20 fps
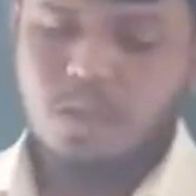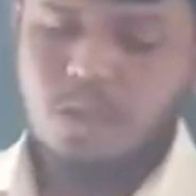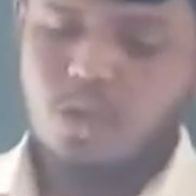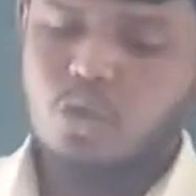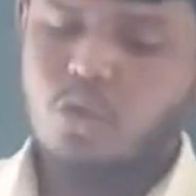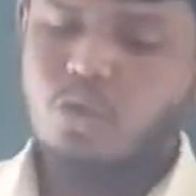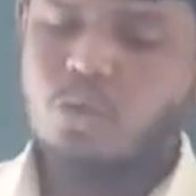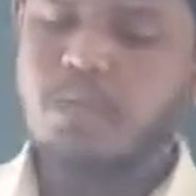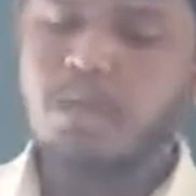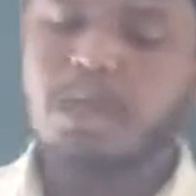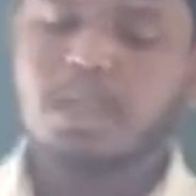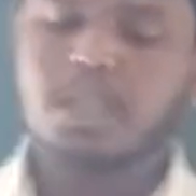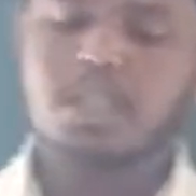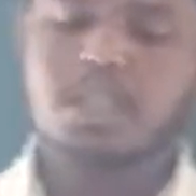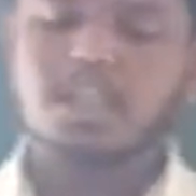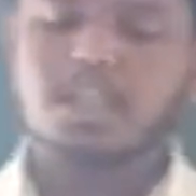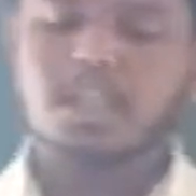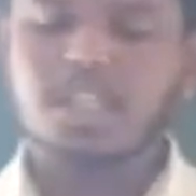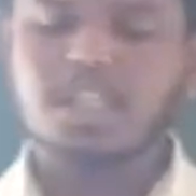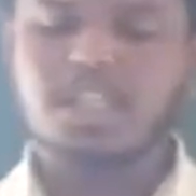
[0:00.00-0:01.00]
To meet the
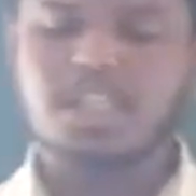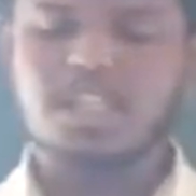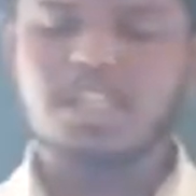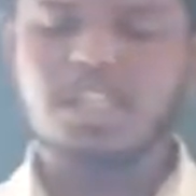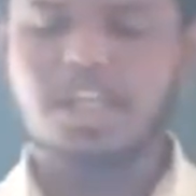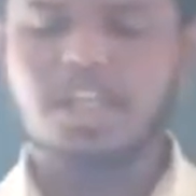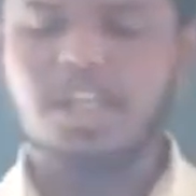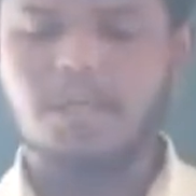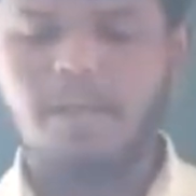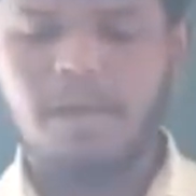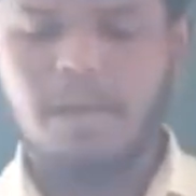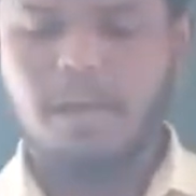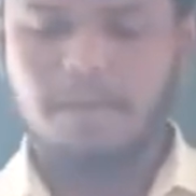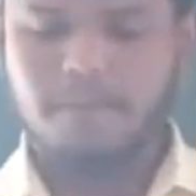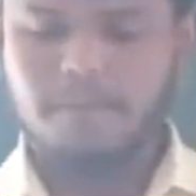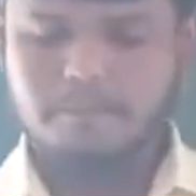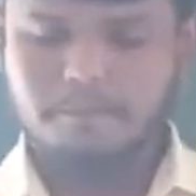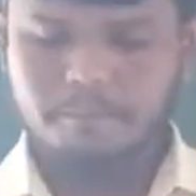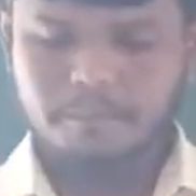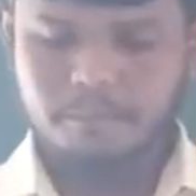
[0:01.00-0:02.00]
changes in
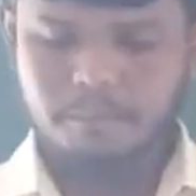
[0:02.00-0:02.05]
demand,